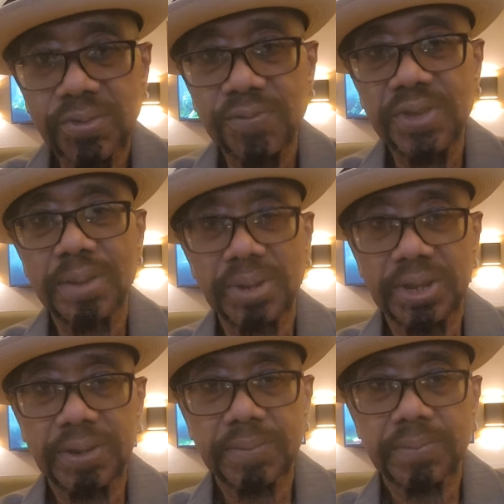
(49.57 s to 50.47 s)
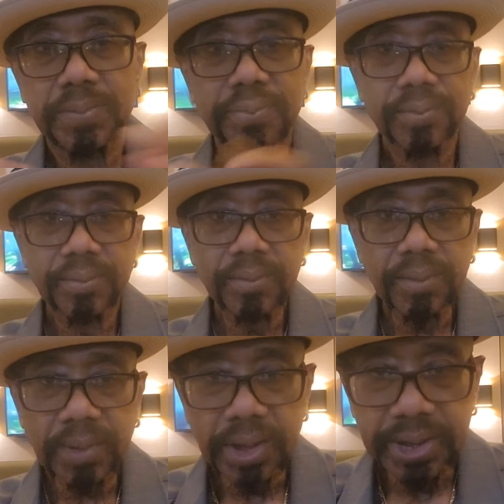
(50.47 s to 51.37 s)
So, family,
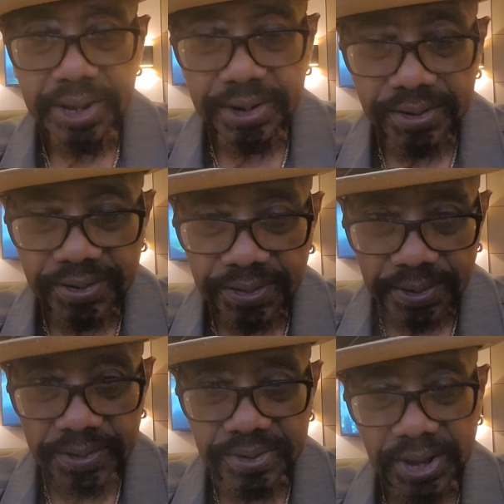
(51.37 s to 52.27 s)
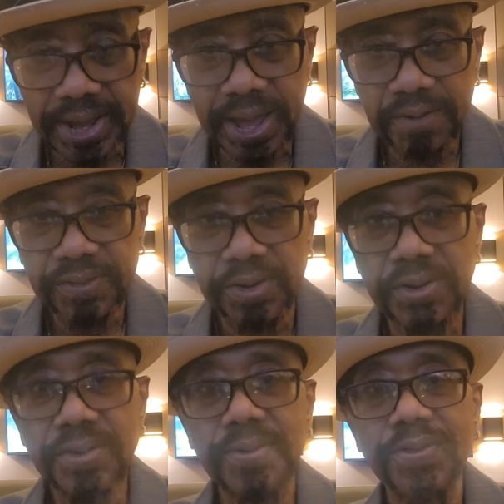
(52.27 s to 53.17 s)
it is Thursday
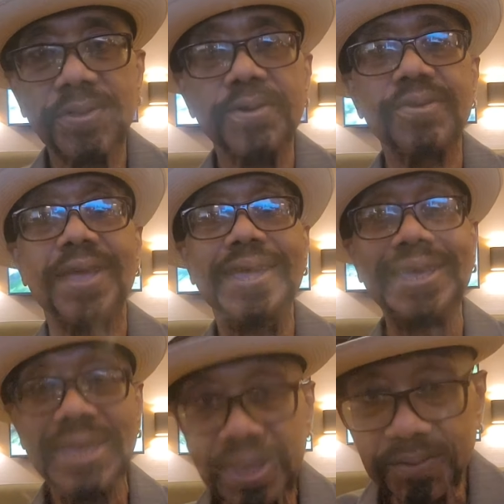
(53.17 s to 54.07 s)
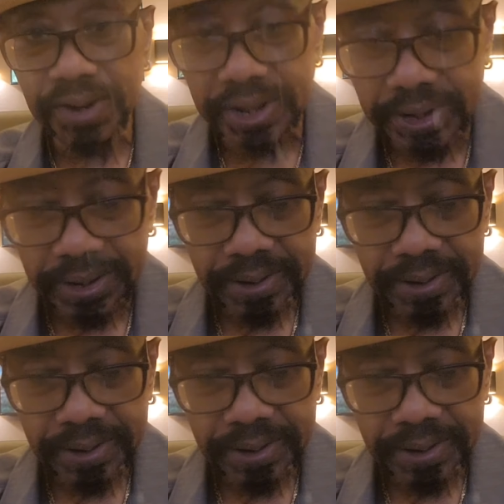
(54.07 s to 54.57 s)
afternoon, Thursday evening.